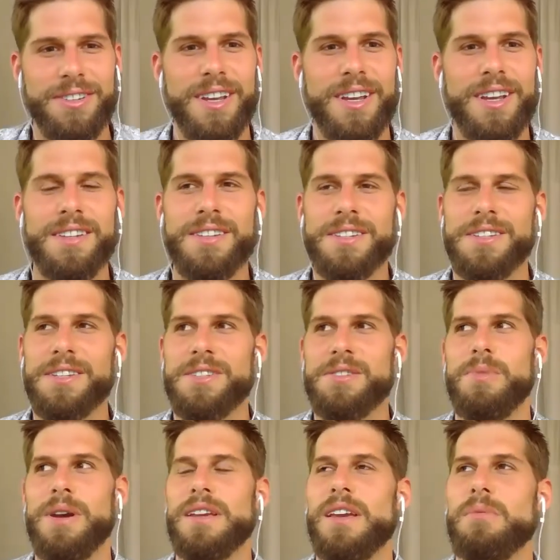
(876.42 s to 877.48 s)
on decision
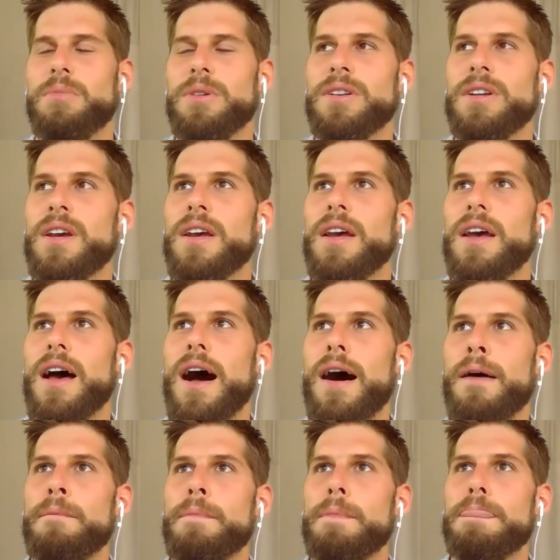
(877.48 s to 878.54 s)
making. But
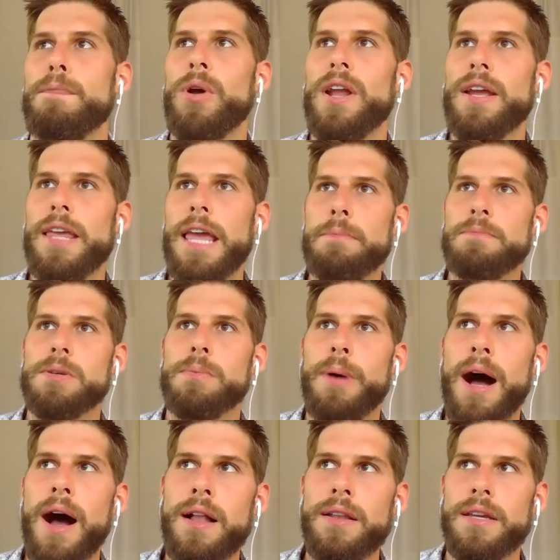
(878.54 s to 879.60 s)
um, when I came to
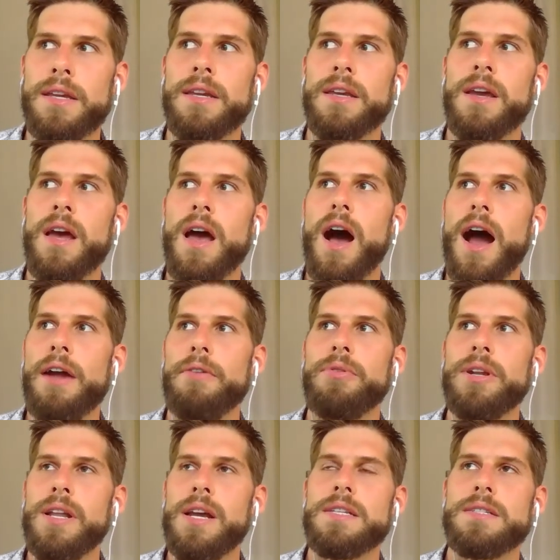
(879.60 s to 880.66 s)
Bali, I
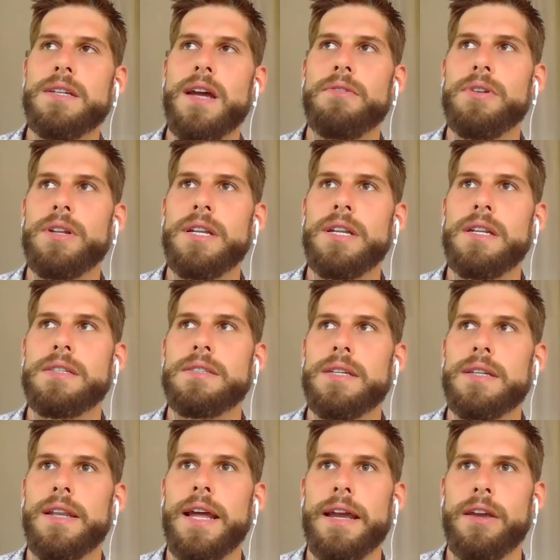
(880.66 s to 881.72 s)
realized I really needed
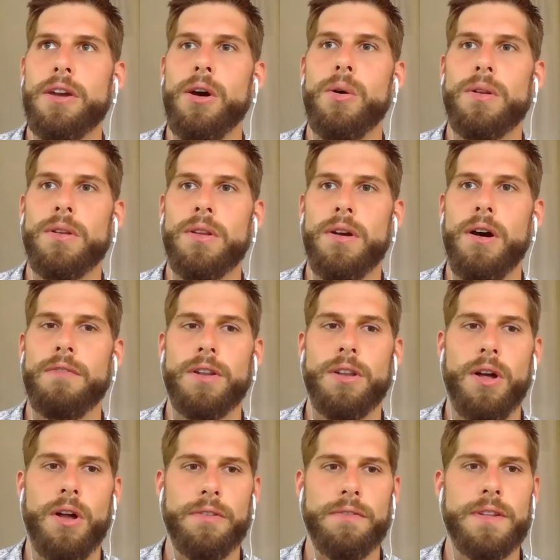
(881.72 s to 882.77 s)
to let go of a
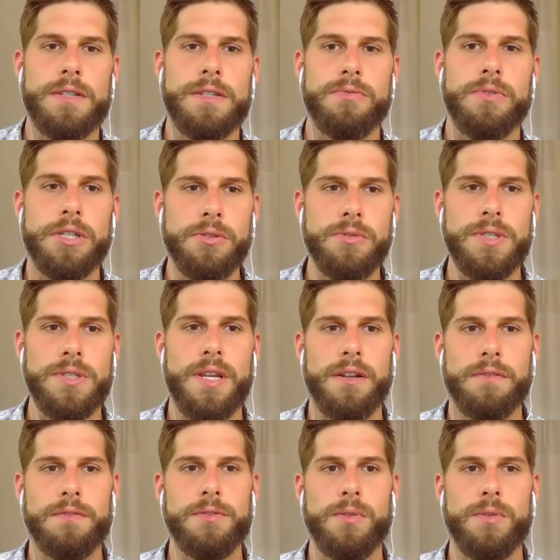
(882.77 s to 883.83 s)
lot of these rituals that
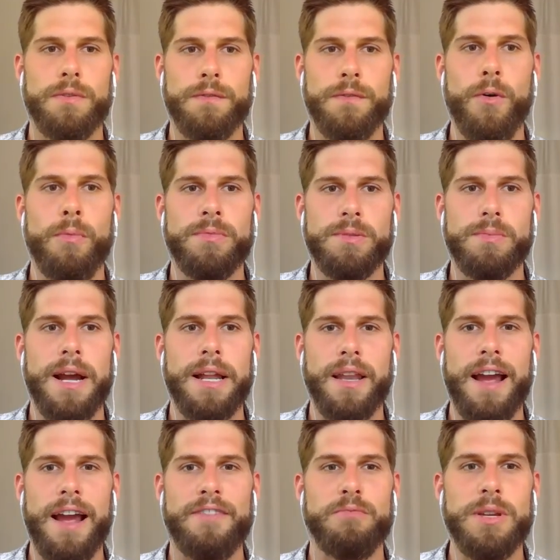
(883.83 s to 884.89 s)
had sort of formed my
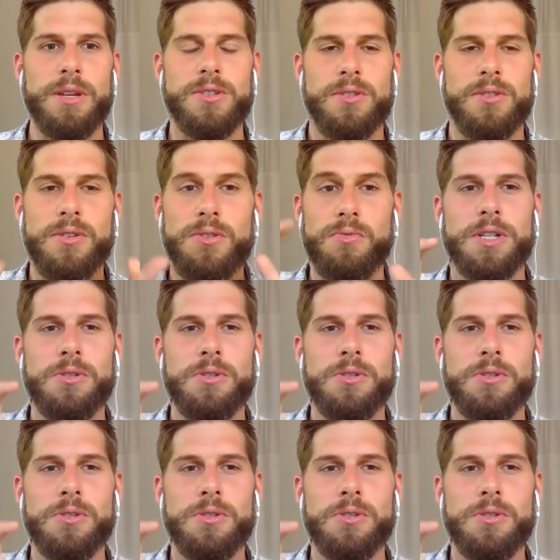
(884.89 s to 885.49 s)
life because those